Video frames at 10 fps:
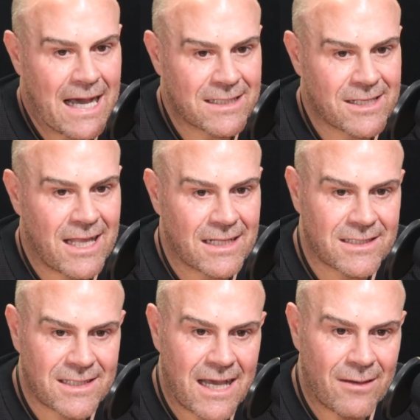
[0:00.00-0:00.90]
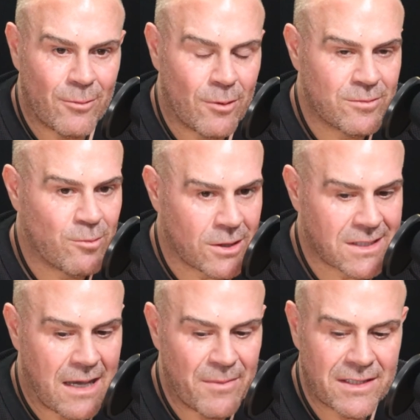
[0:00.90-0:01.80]
So that's what's
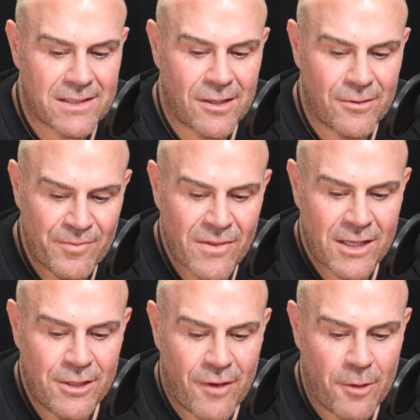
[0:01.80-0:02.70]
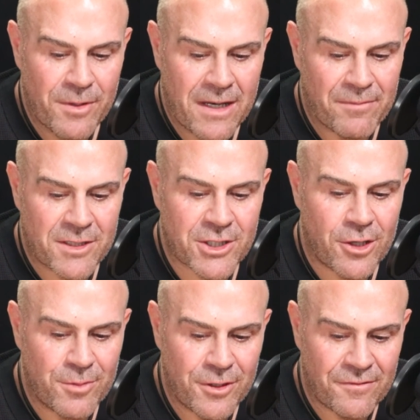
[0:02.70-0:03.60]
coming. So you've opened up the
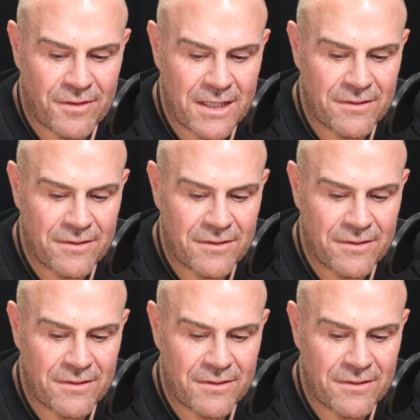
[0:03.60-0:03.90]
show beautifully.